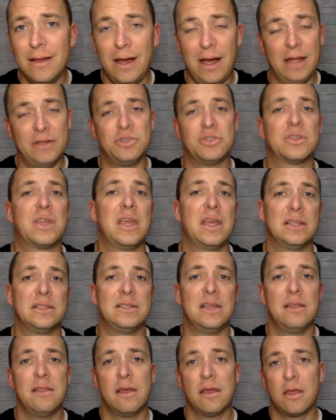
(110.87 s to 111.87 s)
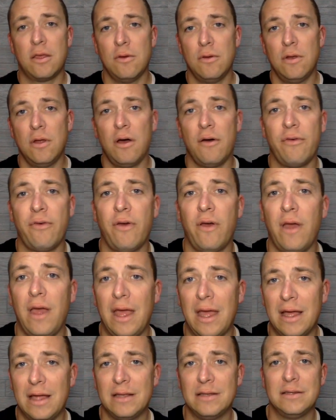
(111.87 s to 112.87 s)
I just can't say thank you enough.
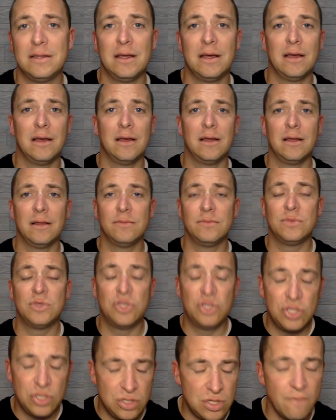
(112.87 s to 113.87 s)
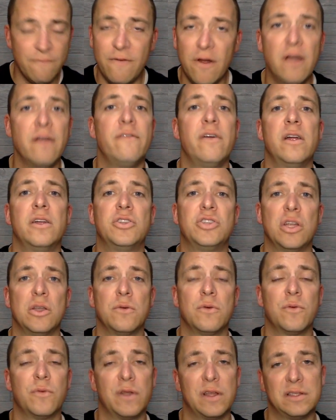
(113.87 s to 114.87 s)
And uh, very, very
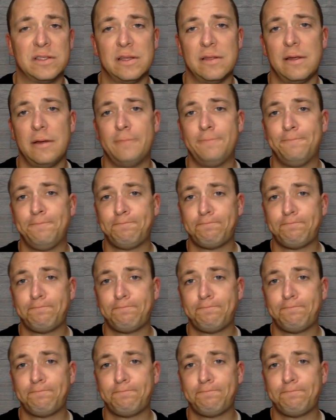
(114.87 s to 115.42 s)
genuine when I say that.